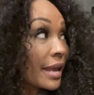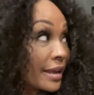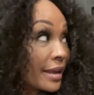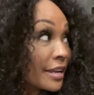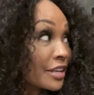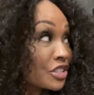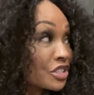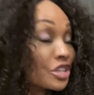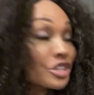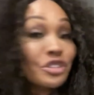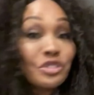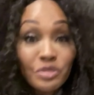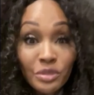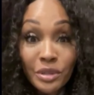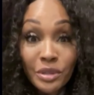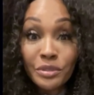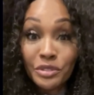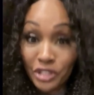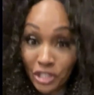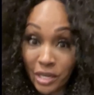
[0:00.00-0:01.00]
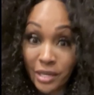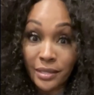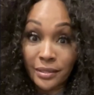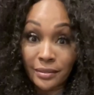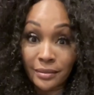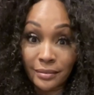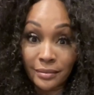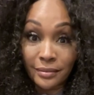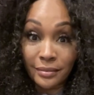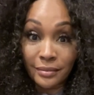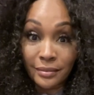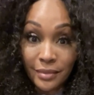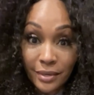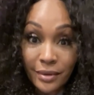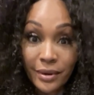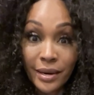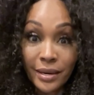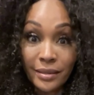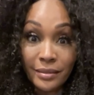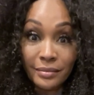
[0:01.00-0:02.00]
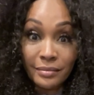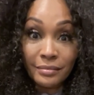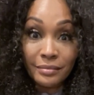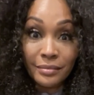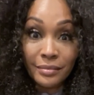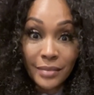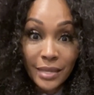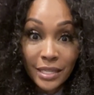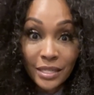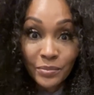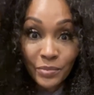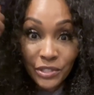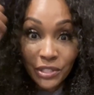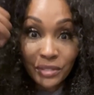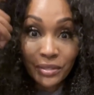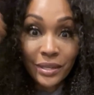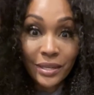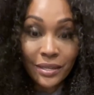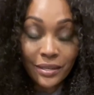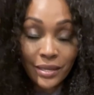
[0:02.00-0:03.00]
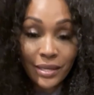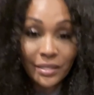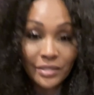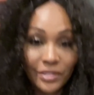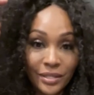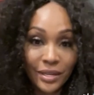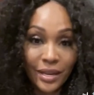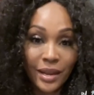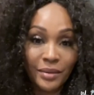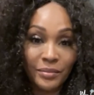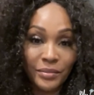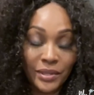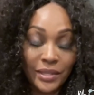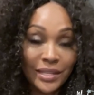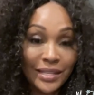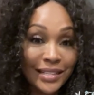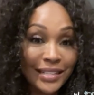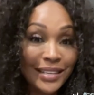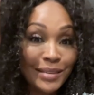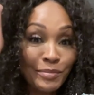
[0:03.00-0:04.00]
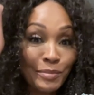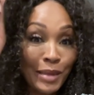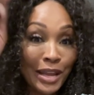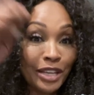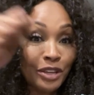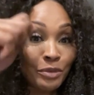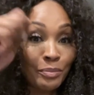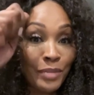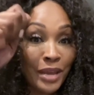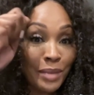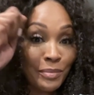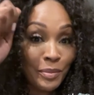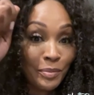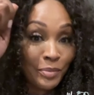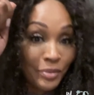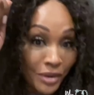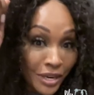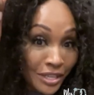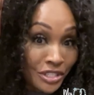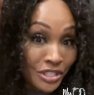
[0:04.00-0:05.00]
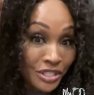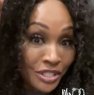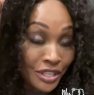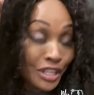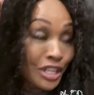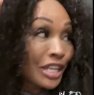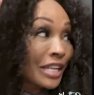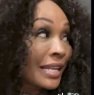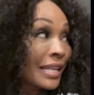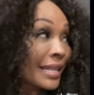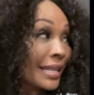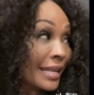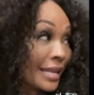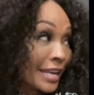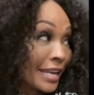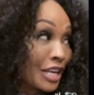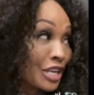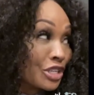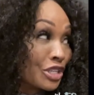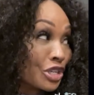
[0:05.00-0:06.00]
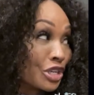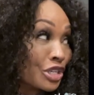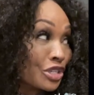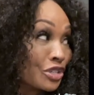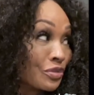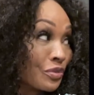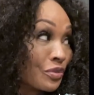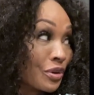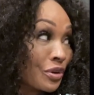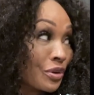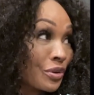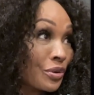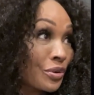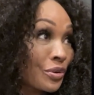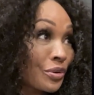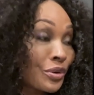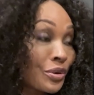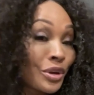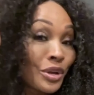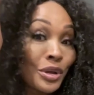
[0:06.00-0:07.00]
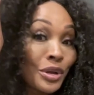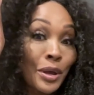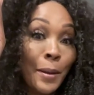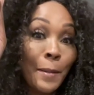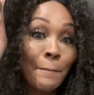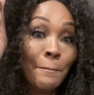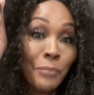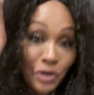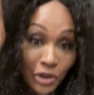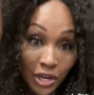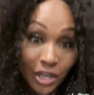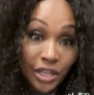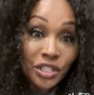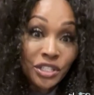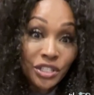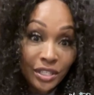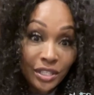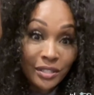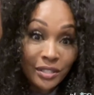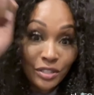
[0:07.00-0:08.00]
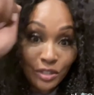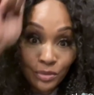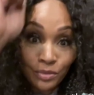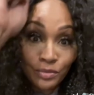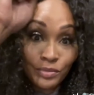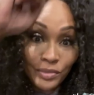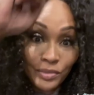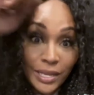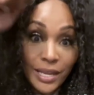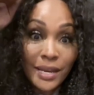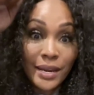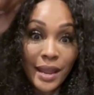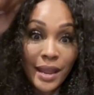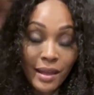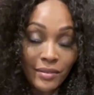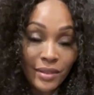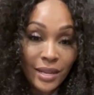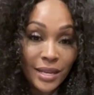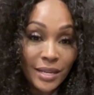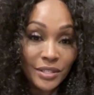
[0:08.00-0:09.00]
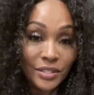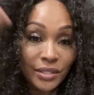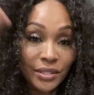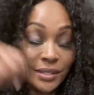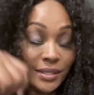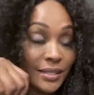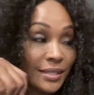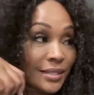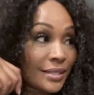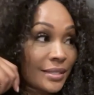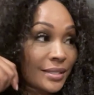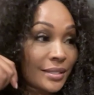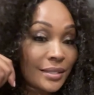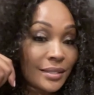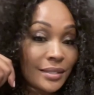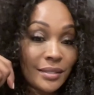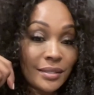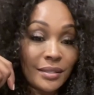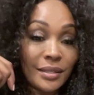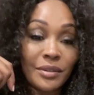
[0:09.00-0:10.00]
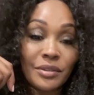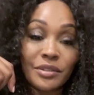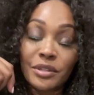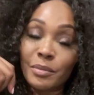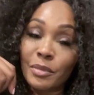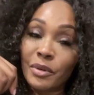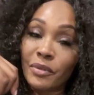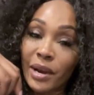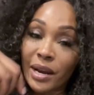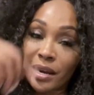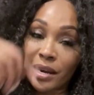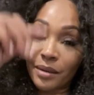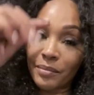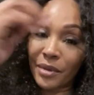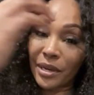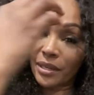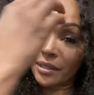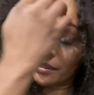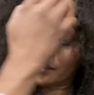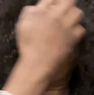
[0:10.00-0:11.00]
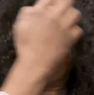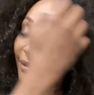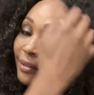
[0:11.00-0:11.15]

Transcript: Edge control gel. Okay. All right, that's what you lay your edges down with, and then oh. my little baby brush, mm-hmm. the edge control brush to lay down the edges. Okay. Don't do me that, right now. I didn't